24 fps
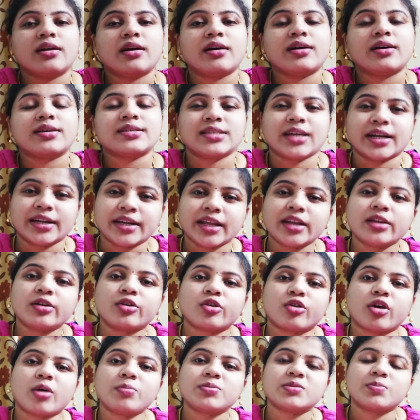certain
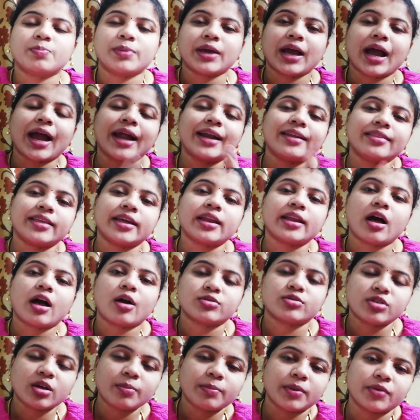crops behind their house
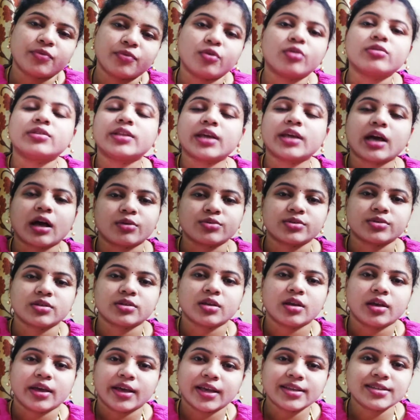or before the house,
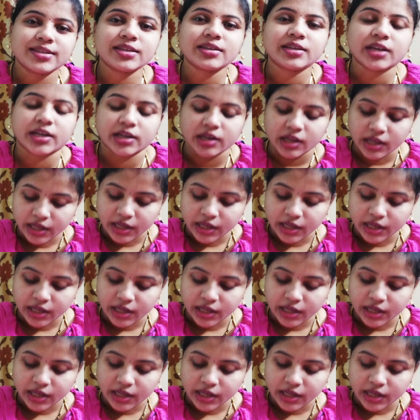isn't it?